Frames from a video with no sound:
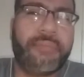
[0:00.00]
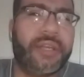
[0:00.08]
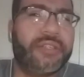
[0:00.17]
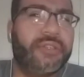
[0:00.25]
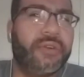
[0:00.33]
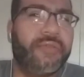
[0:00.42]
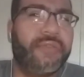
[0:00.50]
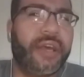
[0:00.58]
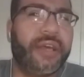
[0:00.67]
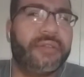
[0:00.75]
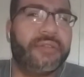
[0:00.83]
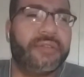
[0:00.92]
I'm not sure if
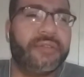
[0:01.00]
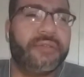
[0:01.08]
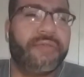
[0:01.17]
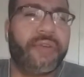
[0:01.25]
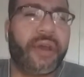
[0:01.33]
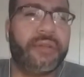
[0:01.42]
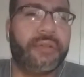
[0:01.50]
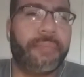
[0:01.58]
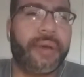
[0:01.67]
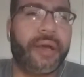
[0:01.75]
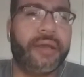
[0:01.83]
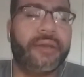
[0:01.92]
that's frowned
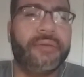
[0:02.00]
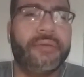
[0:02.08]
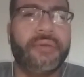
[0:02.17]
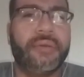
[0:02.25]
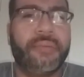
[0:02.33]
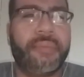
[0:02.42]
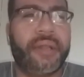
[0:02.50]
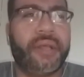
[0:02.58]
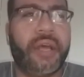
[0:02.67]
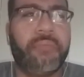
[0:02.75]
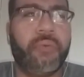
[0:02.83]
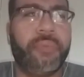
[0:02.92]
upon by the
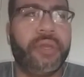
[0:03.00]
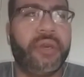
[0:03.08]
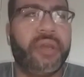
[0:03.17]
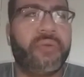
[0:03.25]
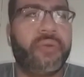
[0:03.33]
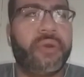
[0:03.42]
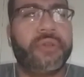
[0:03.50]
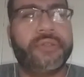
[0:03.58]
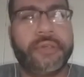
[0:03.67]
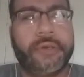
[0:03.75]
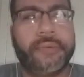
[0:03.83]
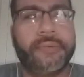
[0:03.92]
MLB network.
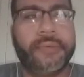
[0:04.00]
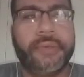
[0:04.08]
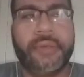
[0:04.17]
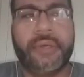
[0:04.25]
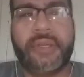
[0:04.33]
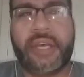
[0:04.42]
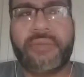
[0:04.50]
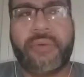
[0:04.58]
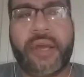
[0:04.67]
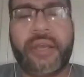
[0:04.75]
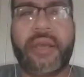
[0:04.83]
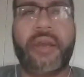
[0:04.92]
So that's
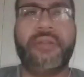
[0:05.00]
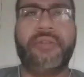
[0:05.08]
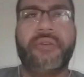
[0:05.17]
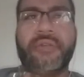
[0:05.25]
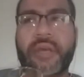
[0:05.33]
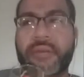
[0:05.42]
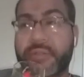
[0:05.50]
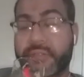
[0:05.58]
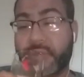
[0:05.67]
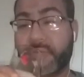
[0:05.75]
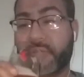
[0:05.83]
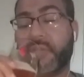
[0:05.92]
why I kind of turned on the
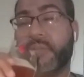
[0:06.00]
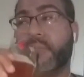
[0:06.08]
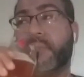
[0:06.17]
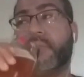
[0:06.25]
TV.